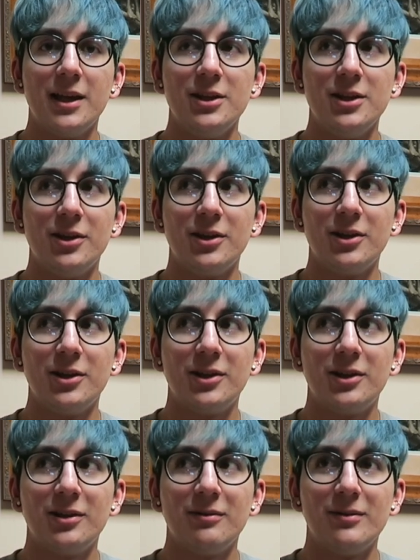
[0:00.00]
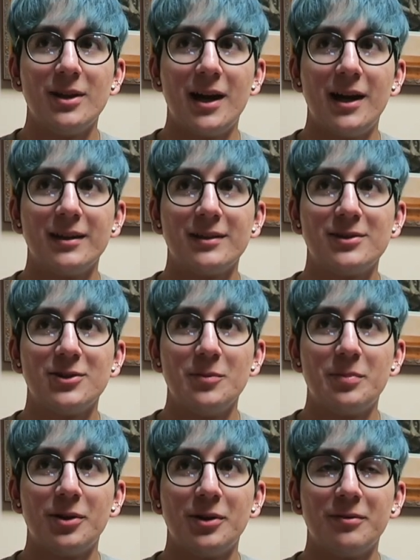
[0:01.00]
you're not
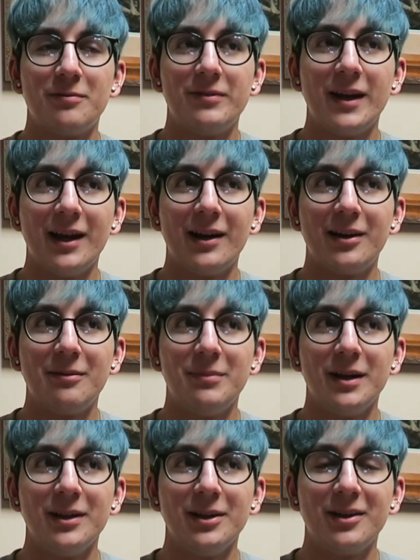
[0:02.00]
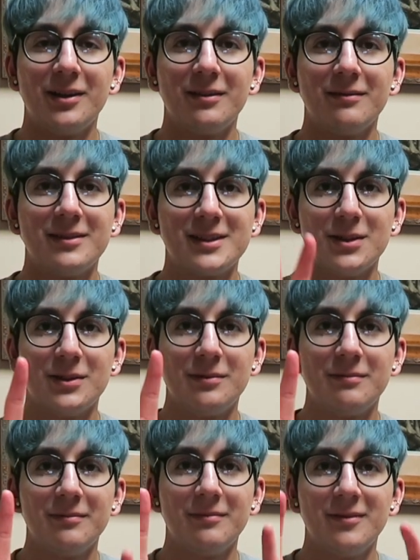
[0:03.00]
super fair, but you're
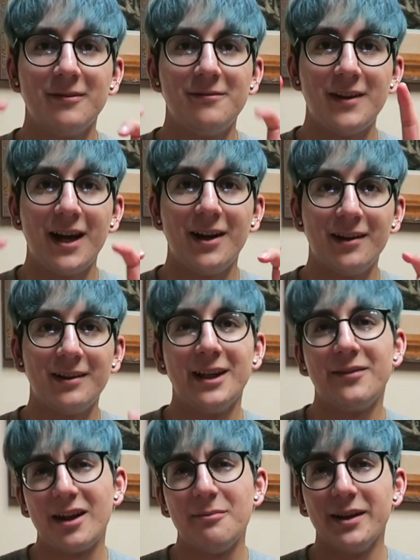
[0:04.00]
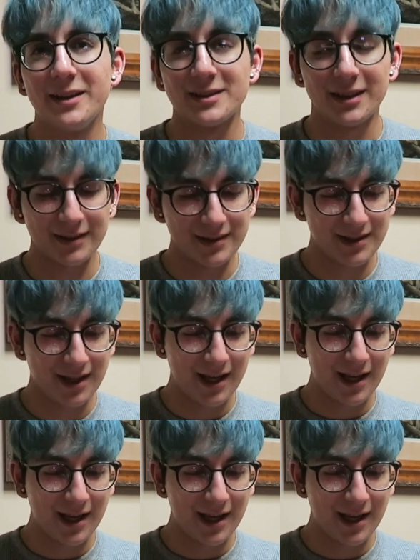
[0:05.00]
still fair, if that makes sense.